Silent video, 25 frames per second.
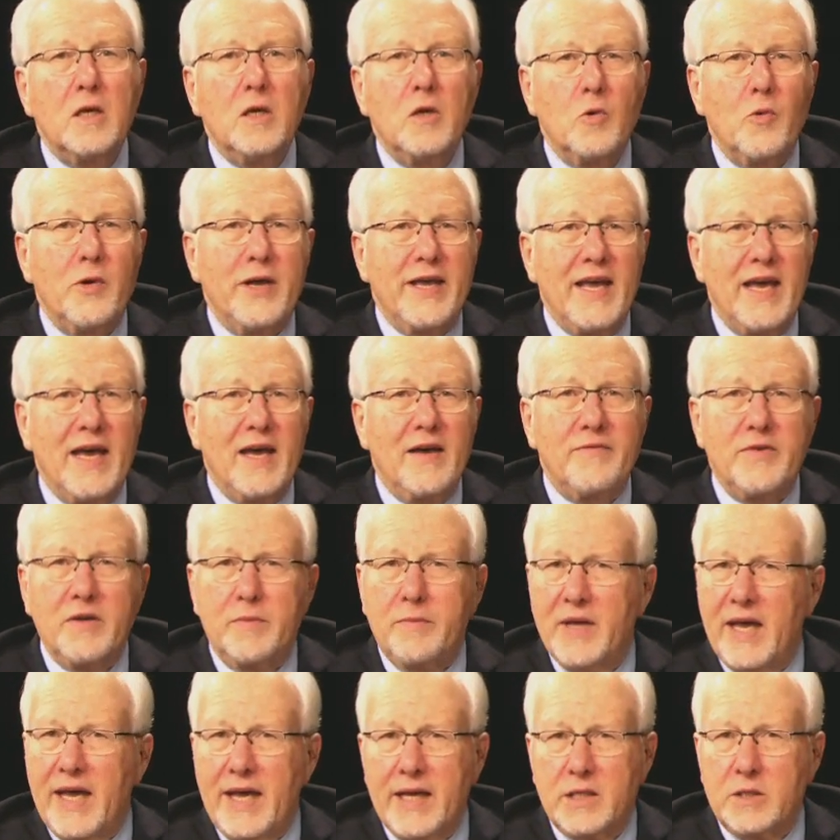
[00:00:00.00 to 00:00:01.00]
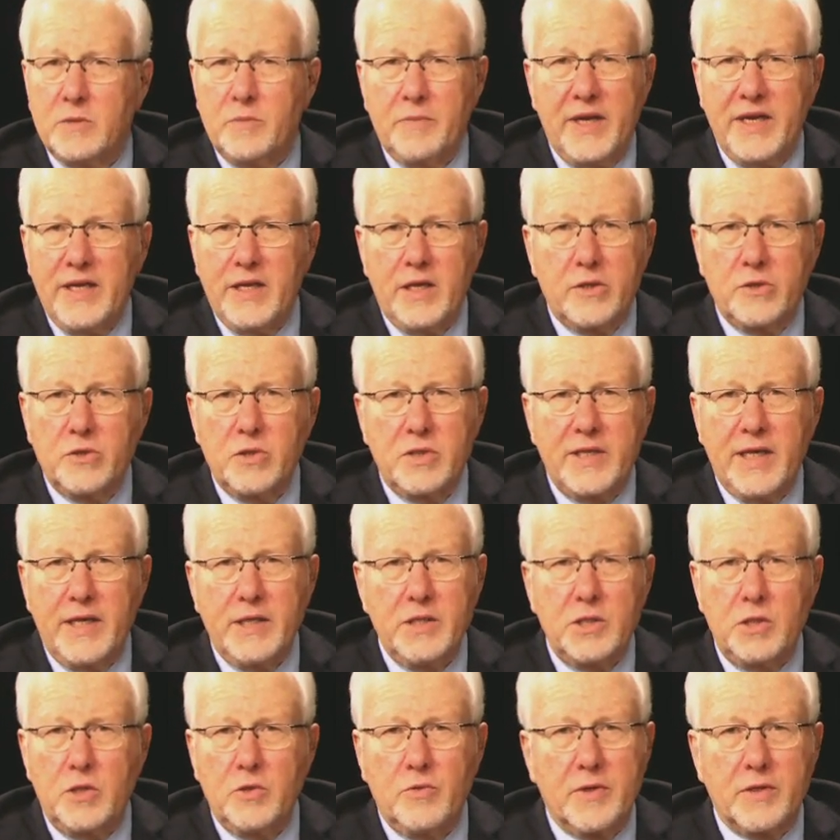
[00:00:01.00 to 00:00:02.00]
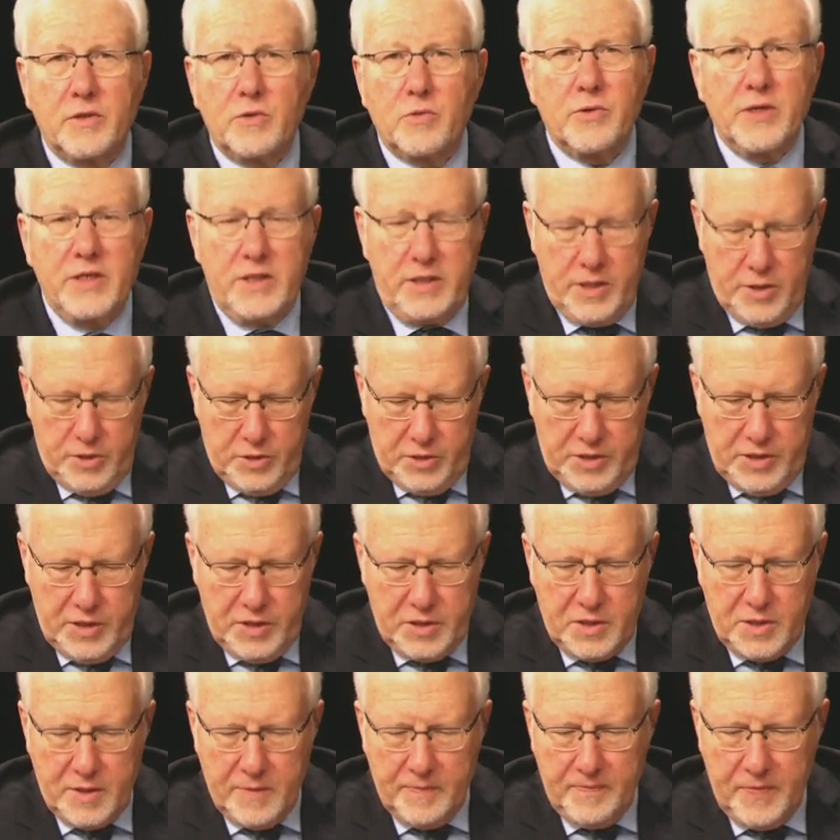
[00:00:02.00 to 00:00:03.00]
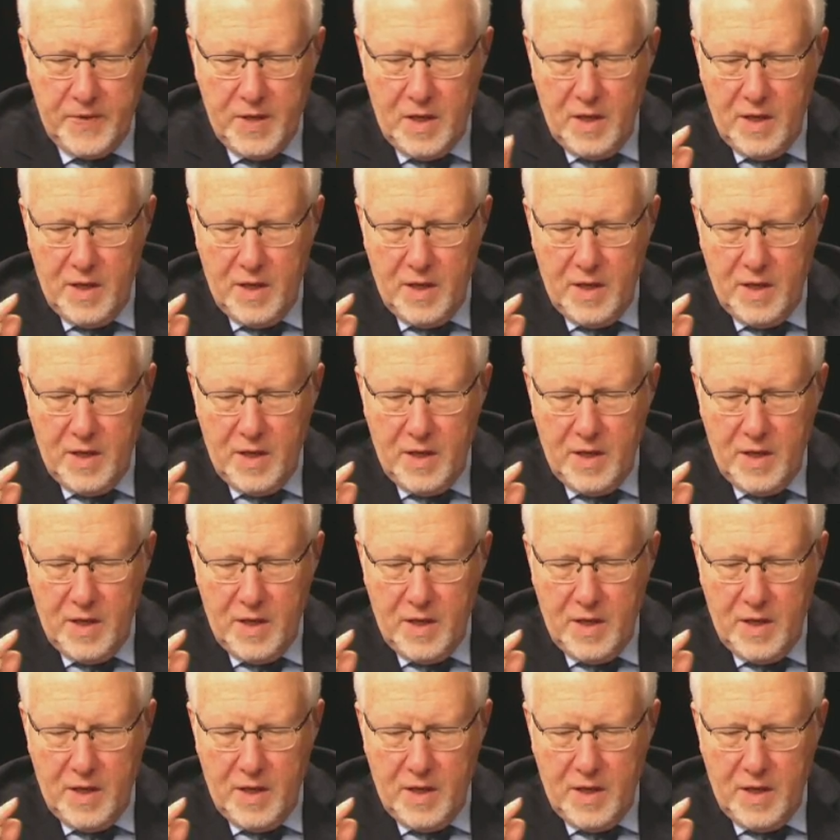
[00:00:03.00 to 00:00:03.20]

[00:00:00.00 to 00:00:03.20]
We have, in, as many other states do, a three-tier system: